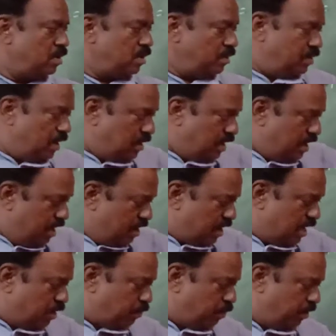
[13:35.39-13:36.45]
That A
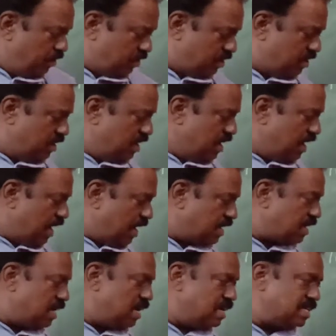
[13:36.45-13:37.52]
transpose,
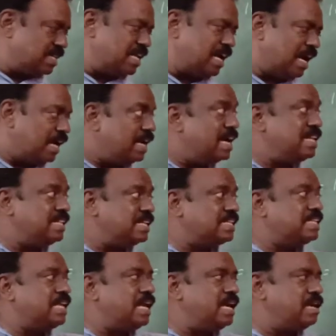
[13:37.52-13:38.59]
at last again the
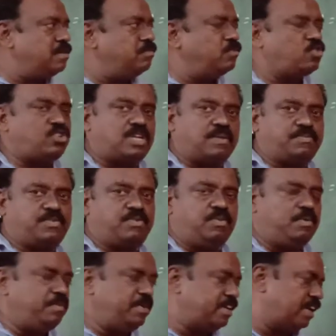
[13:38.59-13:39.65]
same steps
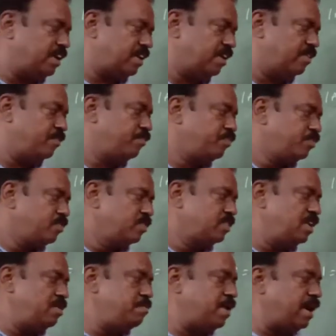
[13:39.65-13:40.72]
will be taken.
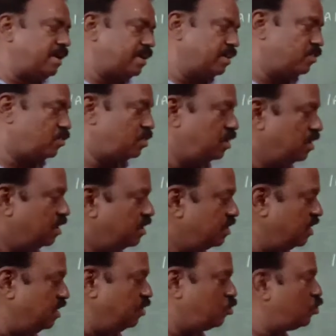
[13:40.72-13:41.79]
3 brackets.
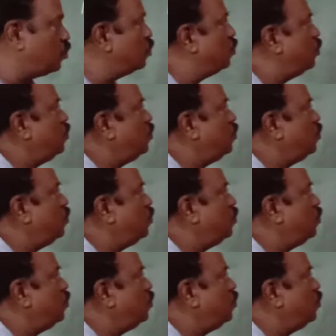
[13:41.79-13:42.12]
That is 2.